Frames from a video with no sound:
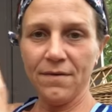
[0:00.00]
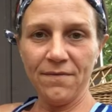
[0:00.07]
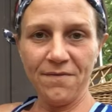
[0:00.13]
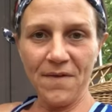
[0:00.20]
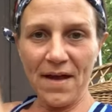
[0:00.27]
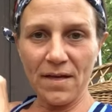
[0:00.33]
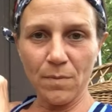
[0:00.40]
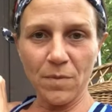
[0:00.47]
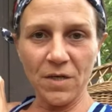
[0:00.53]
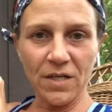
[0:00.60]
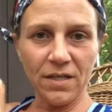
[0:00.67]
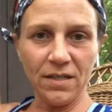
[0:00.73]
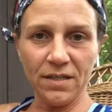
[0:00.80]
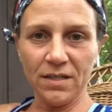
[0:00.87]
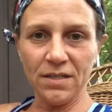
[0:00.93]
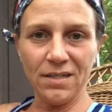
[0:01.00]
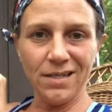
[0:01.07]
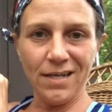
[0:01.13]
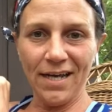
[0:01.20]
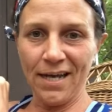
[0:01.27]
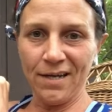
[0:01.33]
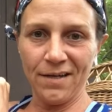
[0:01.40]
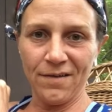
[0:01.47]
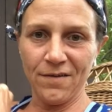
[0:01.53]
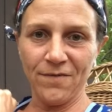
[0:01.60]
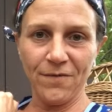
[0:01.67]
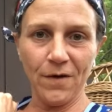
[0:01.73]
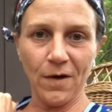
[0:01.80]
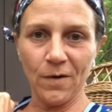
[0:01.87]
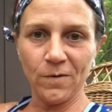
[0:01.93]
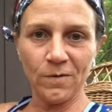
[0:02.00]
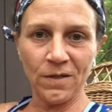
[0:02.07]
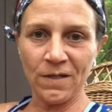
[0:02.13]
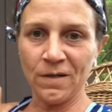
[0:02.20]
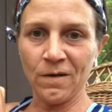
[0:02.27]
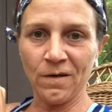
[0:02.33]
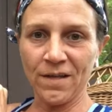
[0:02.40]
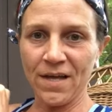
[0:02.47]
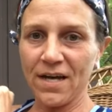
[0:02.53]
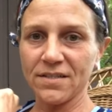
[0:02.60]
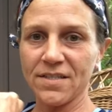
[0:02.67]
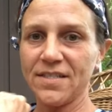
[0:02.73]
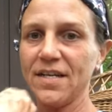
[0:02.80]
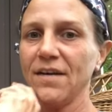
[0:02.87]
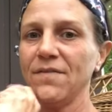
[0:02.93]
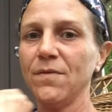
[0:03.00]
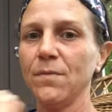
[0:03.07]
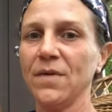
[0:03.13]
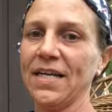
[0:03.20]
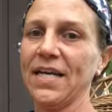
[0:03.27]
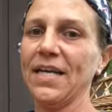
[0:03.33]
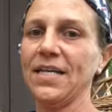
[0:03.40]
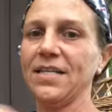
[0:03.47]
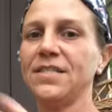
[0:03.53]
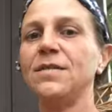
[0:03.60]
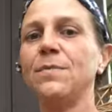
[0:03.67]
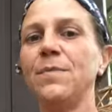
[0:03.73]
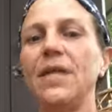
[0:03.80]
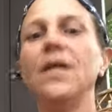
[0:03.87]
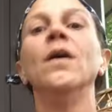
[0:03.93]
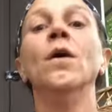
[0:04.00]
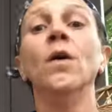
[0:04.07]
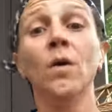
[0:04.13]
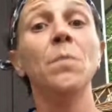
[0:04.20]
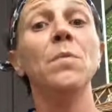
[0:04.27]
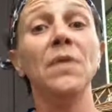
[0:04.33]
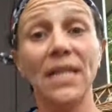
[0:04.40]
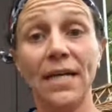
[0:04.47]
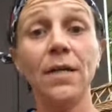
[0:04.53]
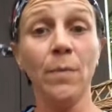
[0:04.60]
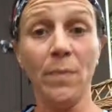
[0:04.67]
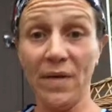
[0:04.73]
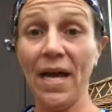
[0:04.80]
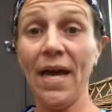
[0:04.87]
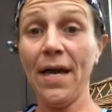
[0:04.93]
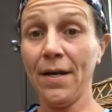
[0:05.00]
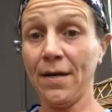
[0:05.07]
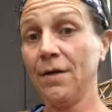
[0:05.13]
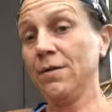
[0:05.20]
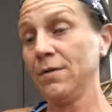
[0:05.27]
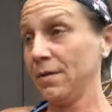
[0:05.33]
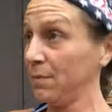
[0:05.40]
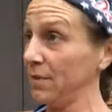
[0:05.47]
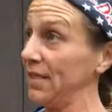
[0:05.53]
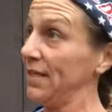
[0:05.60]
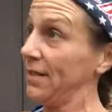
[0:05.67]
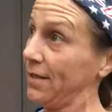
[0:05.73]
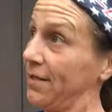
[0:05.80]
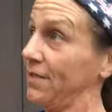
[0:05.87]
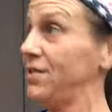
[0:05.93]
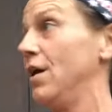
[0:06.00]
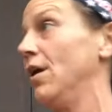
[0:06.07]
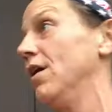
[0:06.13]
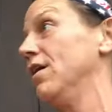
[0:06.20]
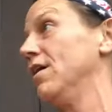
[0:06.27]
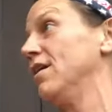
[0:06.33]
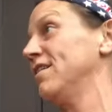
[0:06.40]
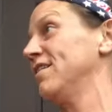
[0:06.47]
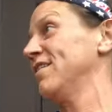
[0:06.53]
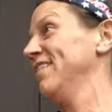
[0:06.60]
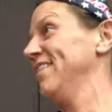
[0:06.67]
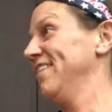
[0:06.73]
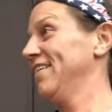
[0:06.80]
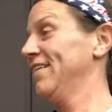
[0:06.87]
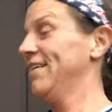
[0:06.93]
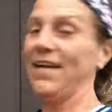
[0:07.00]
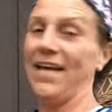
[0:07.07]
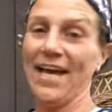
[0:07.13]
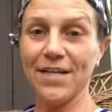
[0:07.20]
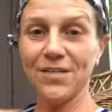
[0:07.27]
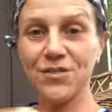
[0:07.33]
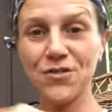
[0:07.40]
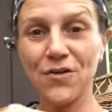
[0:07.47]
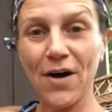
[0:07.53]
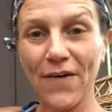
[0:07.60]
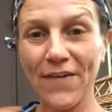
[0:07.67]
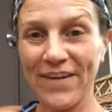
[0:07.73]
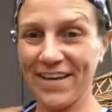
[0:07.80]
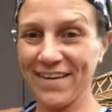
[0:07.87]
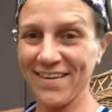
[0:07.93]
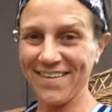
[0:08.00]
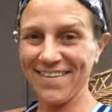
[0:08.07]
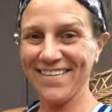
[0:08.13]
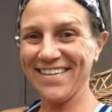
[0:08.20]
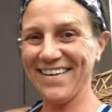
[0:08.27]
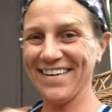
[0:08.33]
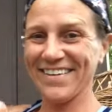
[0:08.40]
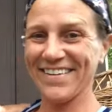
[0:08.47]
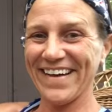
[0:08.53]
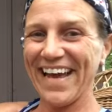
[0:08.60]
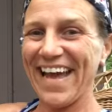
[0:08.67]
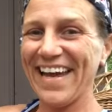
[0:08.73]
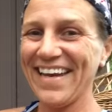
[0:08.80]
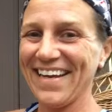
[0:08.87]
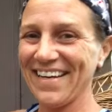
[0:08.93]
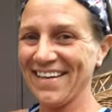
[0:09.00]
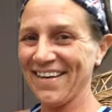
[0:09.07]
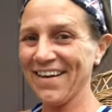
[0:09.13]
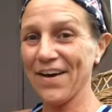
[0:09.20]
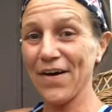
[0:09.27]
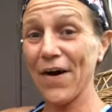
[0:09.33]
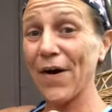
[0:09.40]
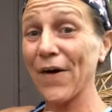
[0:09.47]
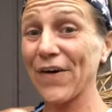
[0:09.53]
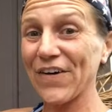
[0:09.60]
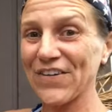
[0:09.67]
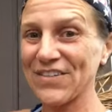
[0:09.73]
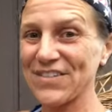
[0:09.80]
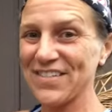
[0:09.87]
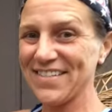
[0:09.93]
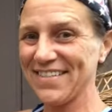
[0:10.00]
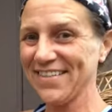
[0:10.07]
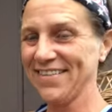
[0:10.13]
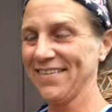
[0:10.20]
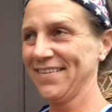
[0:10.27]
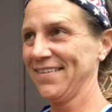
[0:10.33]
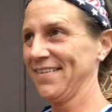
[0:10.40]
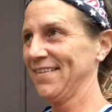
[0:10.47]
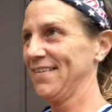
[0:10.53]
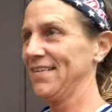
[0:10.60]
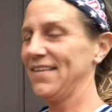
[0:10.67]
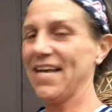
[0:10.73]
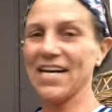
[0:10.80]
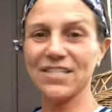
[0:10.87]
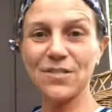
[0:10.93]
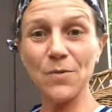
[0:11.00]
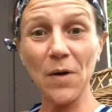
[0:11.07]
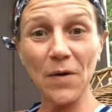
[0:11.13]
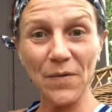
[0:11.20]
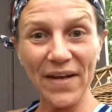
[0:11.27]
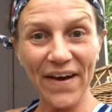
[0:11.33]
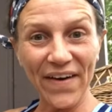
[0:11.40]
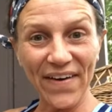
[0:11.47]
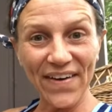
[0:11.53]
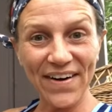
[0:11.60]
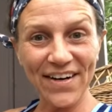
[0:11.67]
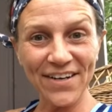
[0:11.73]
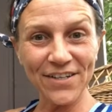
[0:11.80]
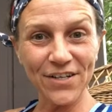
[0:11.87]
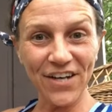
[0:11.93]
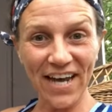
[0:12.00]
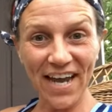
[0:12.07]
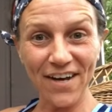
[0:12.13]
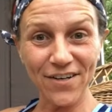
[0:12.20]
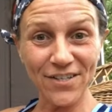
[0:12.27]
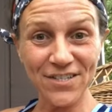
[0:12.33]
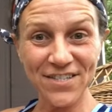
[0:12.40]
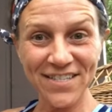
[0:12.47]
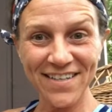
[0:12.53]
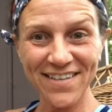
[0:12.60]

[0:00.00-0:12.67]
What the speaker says: Facebook and the phone and all that stuff. My kid needs to be playing a piano and playing a guitar and drawing and creating art. That's what we are, creators.